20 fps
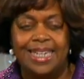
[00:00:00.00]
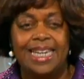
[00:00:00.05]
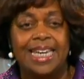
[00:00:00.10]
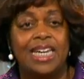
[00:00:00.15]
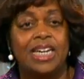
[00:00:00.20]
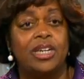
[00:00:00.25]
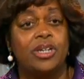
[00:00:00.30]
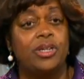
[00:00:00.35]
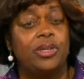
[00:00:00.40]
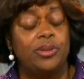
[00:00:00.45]

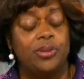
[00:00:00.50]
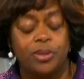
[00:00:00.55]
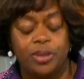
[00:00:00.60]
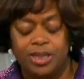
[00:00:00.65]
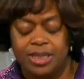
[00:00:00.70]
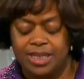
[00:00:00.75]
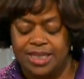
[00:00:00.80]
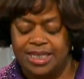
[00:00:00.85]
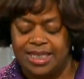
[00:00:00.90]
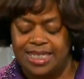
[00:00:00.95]

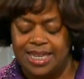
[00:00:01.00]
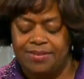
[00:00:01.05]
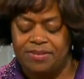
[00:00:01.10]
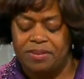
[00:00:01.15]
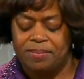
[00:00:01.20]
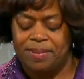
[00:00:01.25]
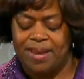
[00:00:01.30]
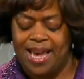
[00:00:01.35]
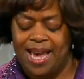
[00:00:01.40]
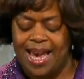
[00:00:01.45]
including the
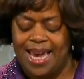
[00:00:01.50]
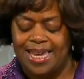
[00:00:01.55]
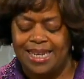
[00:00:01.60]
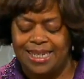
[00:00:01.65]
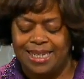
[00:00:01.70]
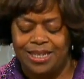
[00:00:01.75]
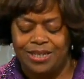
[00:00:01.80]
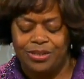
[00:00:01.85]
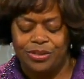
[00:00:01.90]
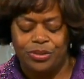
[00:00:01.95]
seven Baha'i
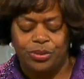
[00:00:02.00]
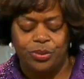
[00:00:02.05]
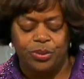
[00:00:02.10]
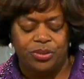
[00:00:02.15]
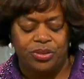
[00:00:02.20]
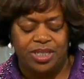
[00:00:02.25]
leaders whose